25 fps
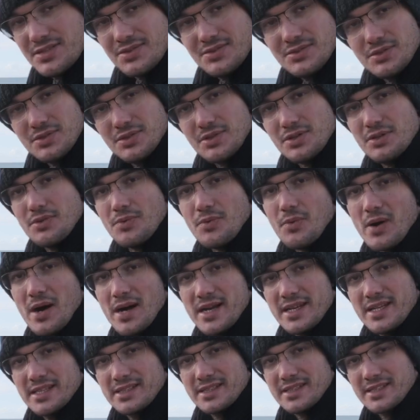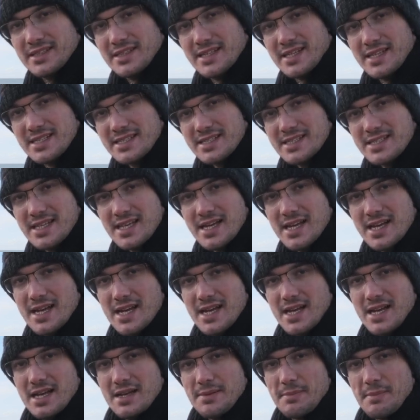to the wide-angle lens,
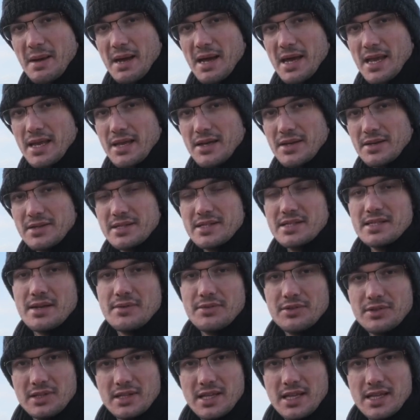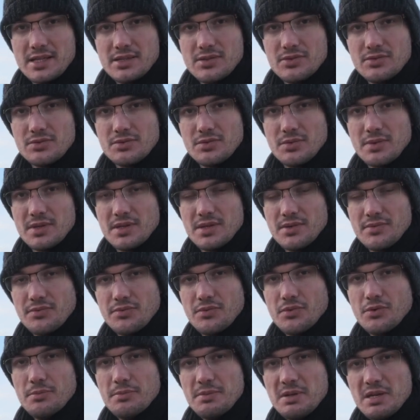my XF10 to
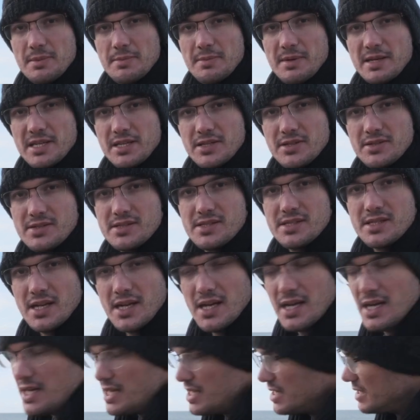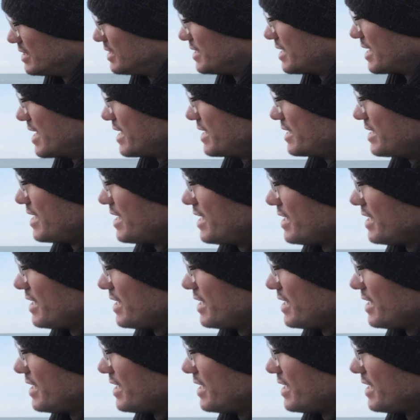24 millimeters. The idea